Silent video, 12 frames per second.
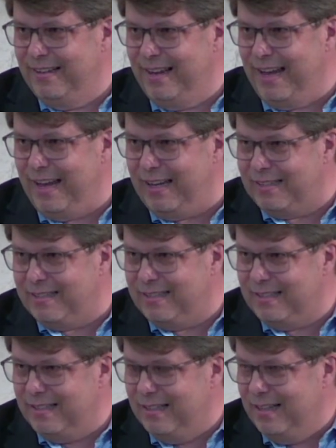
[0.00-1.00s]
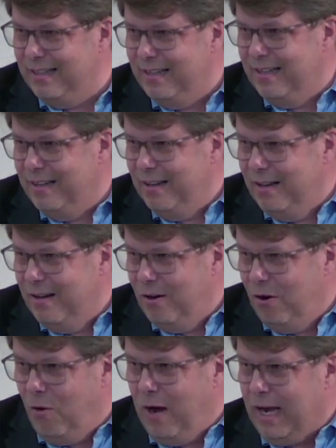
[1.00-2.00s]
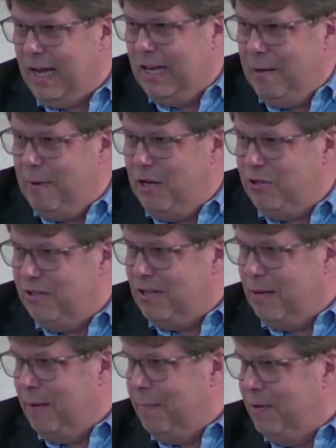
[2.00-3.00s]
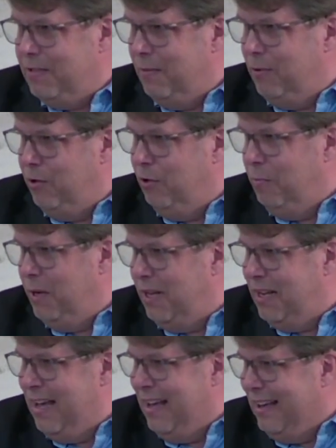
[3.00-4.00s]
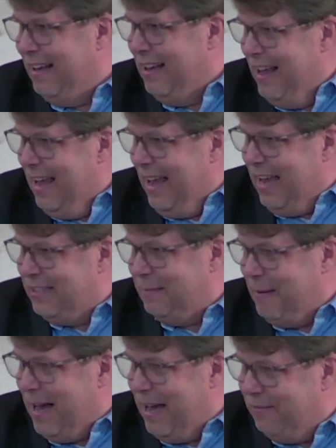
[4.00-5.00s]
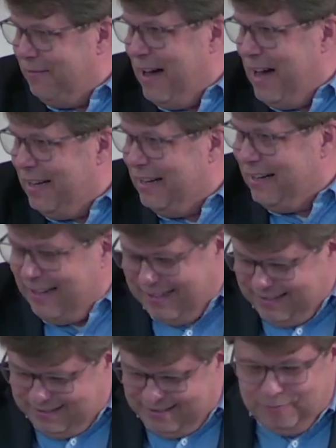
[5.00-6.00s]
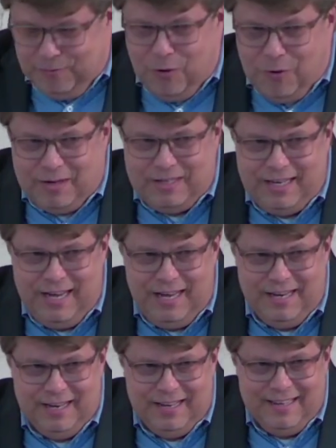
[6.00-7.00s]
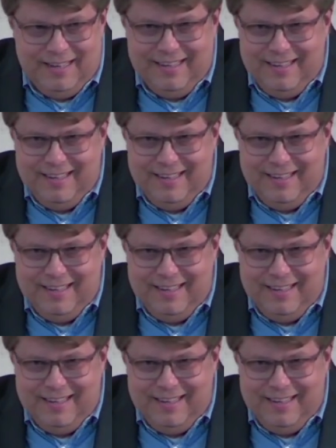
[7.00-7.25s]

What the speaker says: days." Oh, I can imagine some people say, what do you mean? As my father walked in.